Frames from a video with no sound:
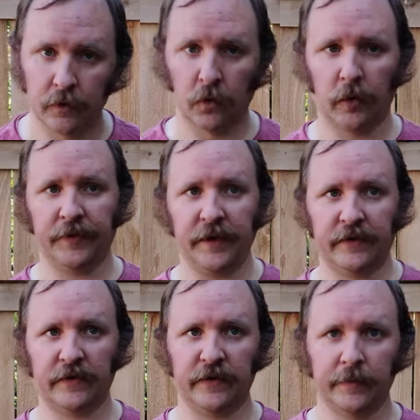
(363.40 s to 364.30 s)

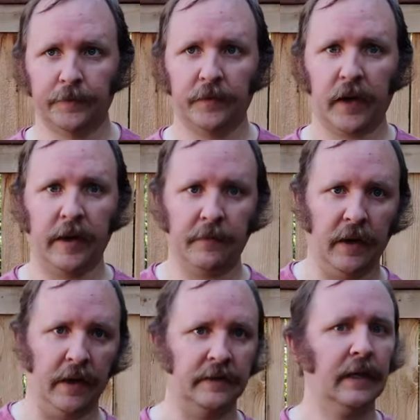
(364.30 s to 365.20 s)
Northeast
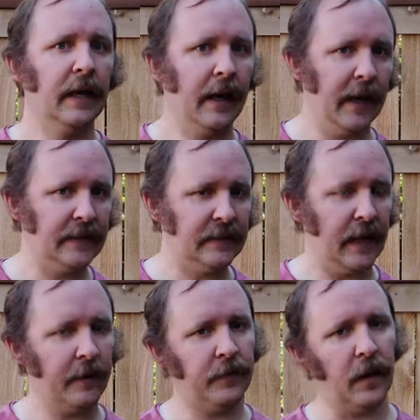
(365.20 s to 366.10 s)
IPAs, hazy
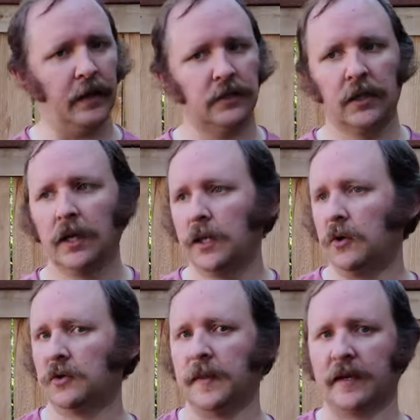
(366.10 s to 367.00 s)
IPAs.
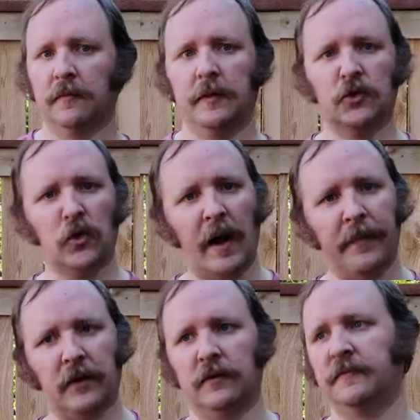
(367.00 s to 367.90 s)
You expect them to be
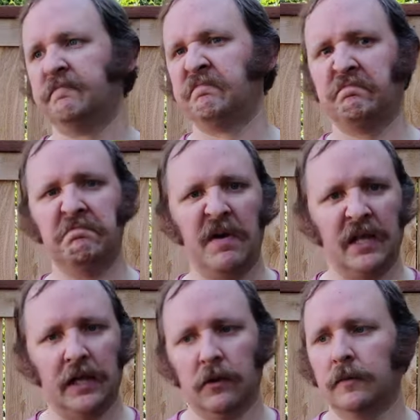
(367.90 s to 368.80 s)
tropical,
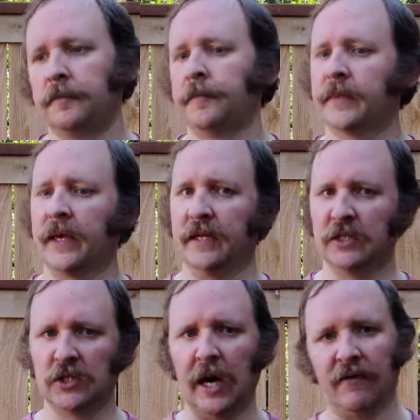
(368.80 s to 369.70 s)
mellow, kind of
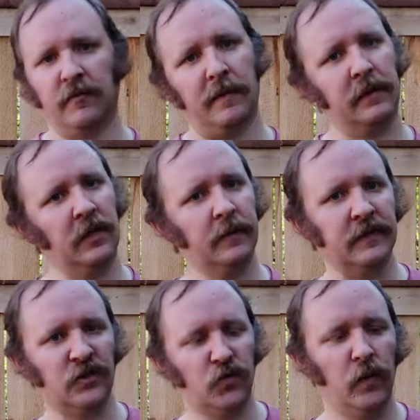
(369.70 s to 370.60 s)
soft, maybe a little
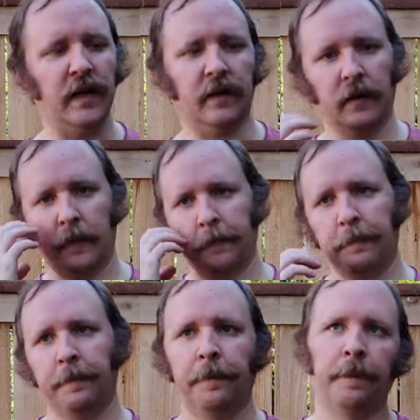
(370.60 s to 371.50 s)
bit sweet.
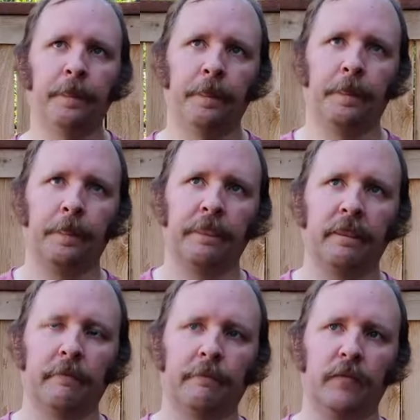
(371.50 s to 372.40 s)

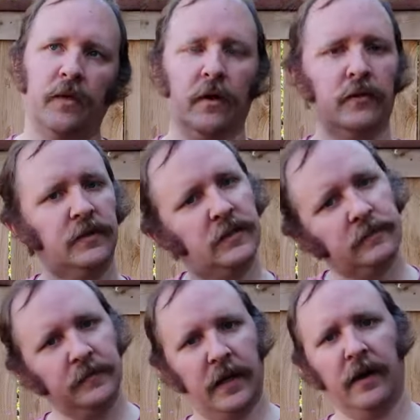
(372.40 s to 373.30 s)

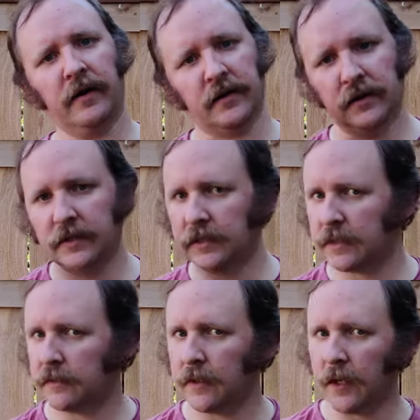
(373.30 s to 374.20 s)
Those
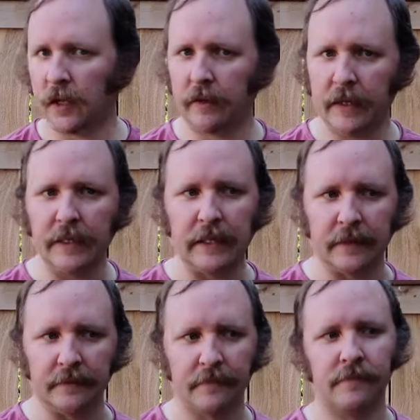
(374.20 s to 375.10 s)
characters are in
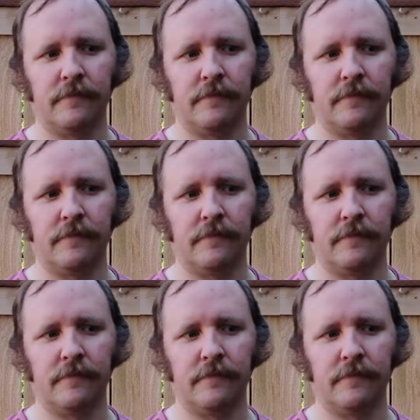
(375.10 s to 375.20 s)
here.